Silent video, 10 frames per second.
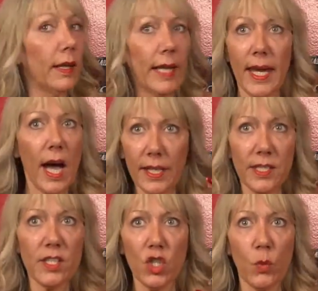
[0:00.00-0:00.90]
chaotic
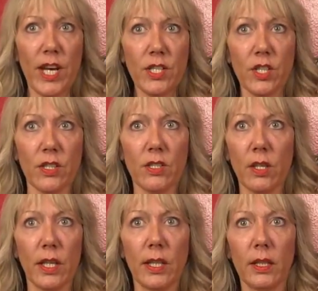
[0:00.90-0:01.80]
situations.
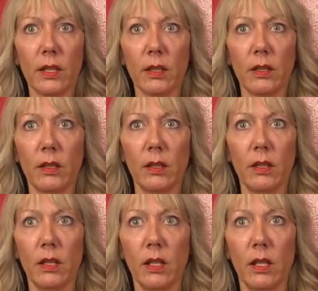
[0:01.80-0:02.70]
Like
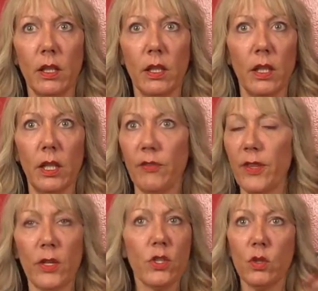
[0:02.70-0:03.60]
if
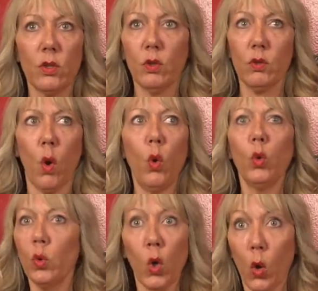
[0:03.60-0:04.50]
there's
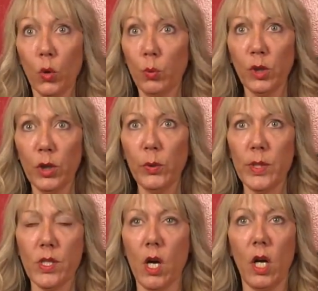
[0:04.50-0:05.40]
code blue
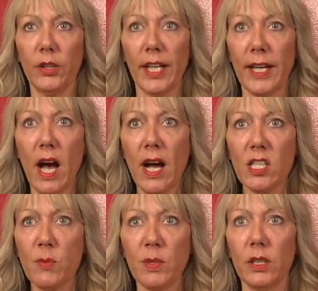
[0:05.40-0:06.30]
is called at a
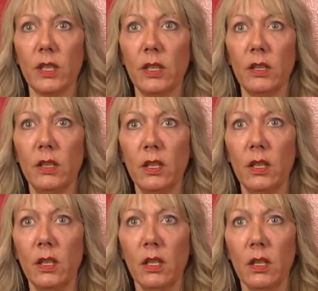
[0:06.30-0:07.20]
hospital,
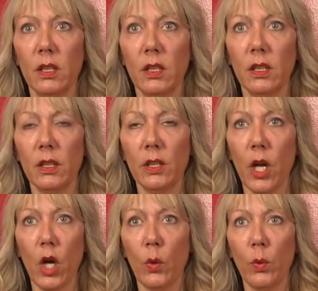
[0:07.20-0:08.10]
you
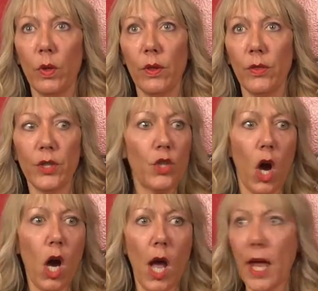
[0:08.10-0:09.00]
know, the
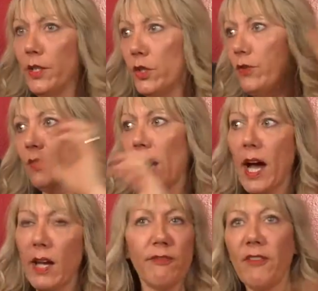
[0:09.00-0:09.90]
dog, and you've
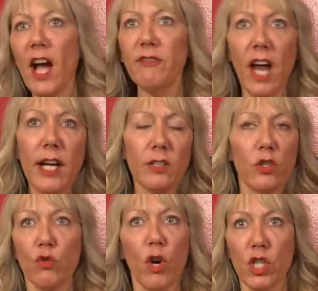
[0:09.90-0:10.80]
got 5
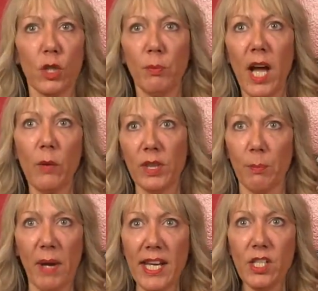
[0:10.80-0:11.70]
doctors rushing by with a
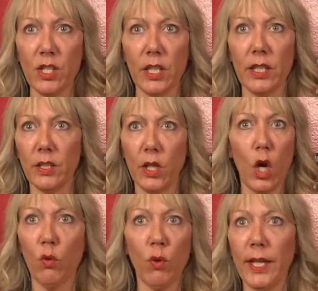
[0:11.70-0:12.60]
patient, you
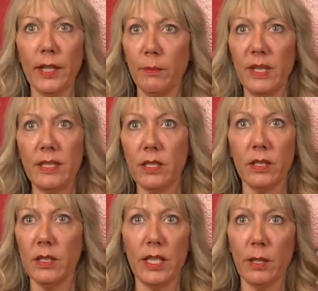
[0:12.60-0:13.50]
running them
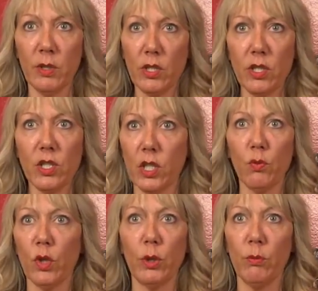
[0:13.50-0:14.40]
into the emergency
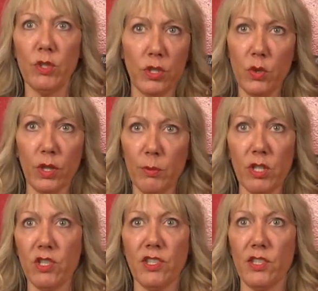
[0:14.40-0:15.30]
room to do an
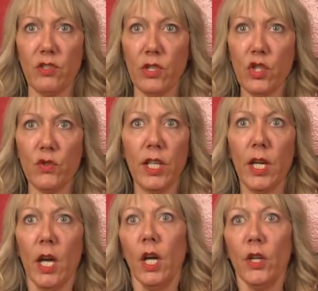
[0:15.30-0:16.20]
emergency surgery.
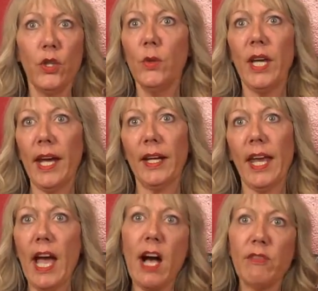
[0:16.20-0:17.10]
You can't
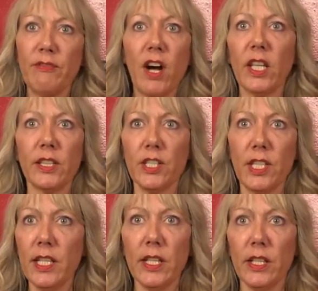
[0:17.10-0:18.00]
have a
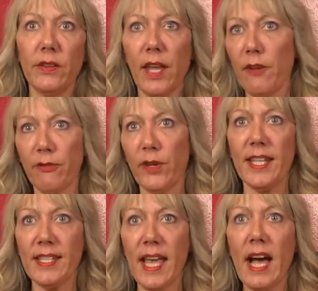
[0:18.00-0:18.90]
volunteer that
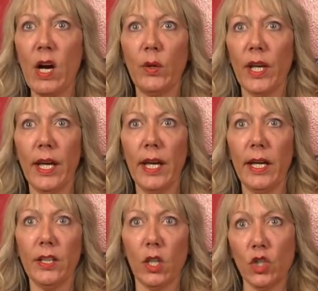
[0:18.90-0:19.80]
freaks out
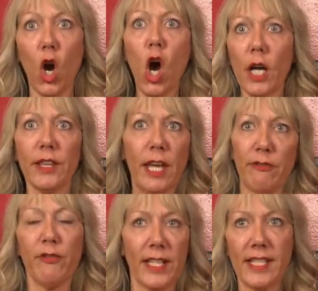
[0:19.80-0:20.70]
and a dog
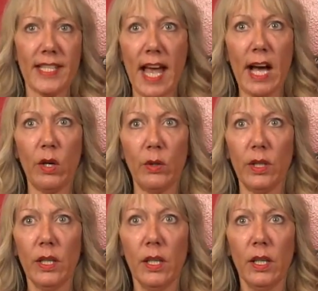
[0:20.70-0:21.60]
that freaks
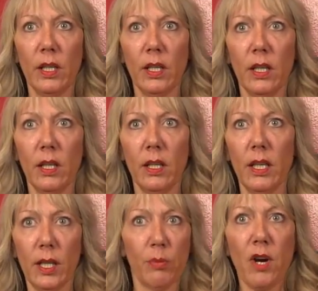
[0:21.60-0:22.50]
out
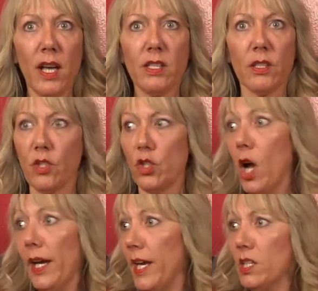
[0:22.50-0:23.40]
in the process. The
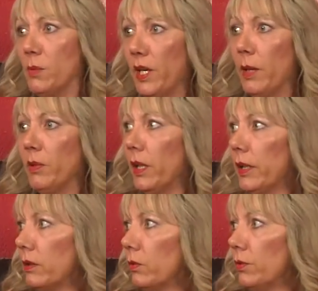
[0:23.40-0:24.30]
dog has to be able,
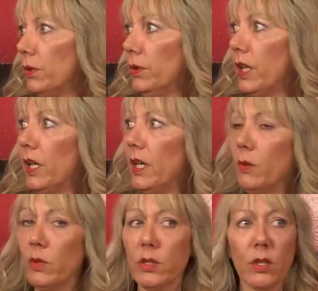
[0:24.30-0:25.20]
like, okay,
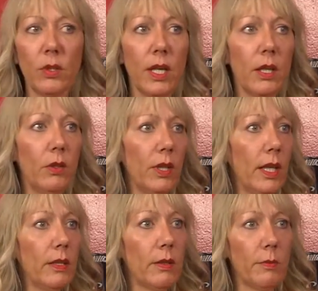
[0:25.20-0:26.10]
hey, what's going on?
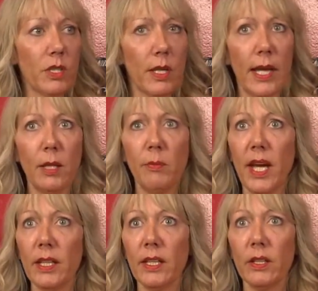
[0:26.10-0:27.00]
Okay, I'm just hanging
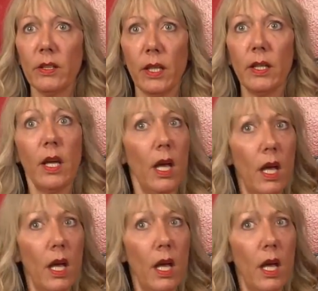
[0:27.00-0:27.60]
back here. And